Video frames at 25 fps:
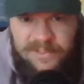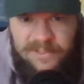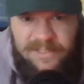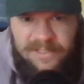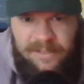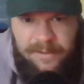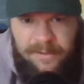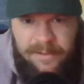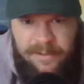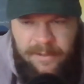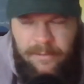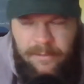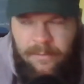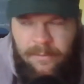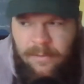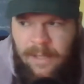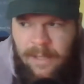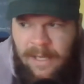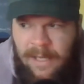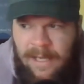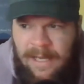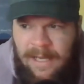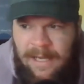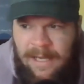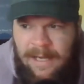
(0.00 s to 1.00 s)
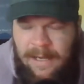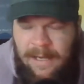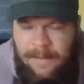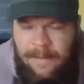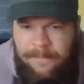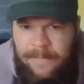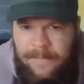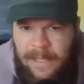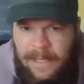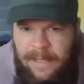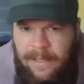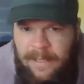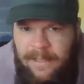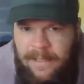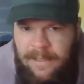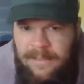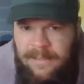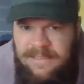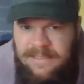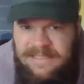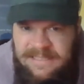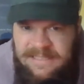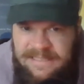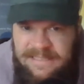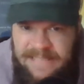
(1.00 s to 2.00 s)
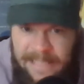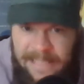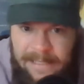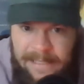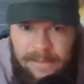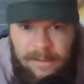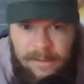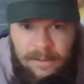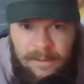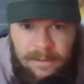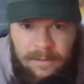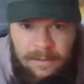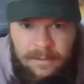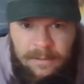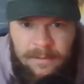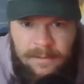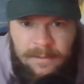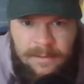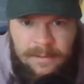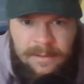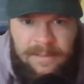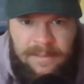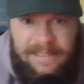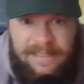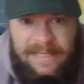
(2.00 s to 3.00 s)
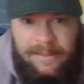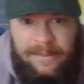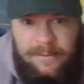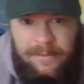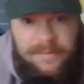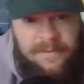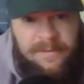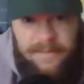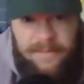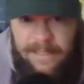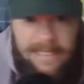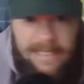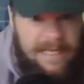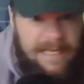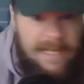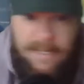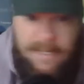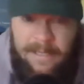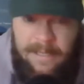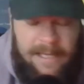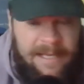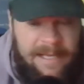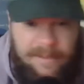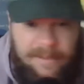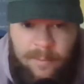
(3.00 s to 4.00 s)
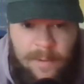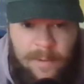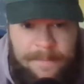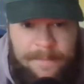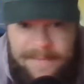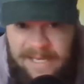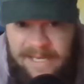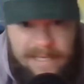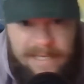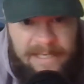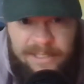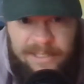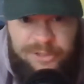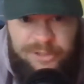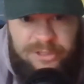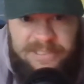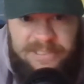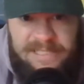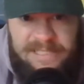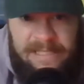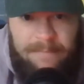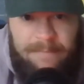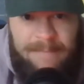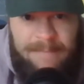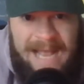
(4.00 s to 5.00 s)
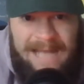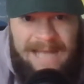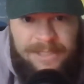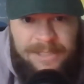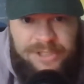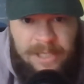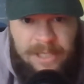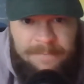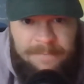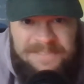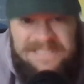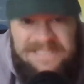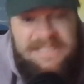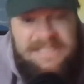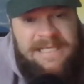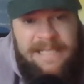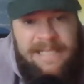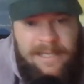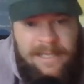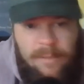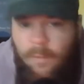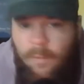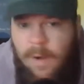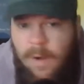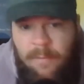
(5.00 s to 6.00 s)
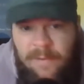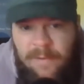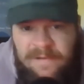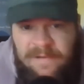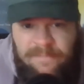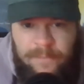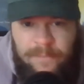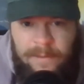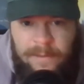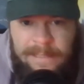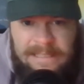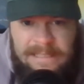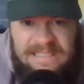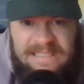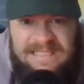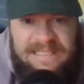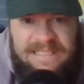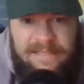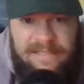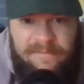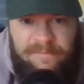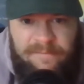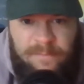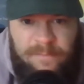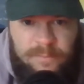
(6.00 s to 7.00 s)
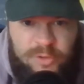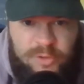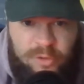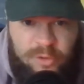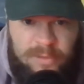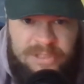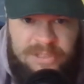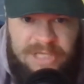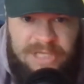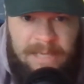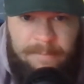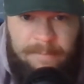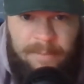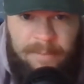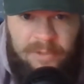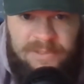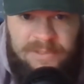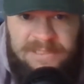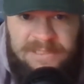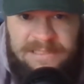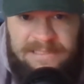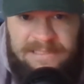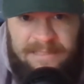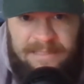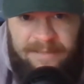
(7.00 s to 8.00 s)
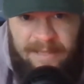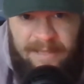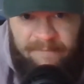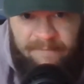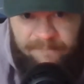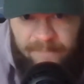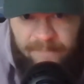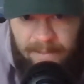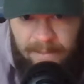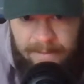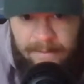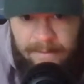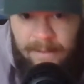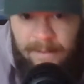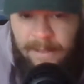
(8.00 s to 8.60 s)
to do, still, it it would be an interesting matchup, seeing what we've already seen from George Kambosas in that fight.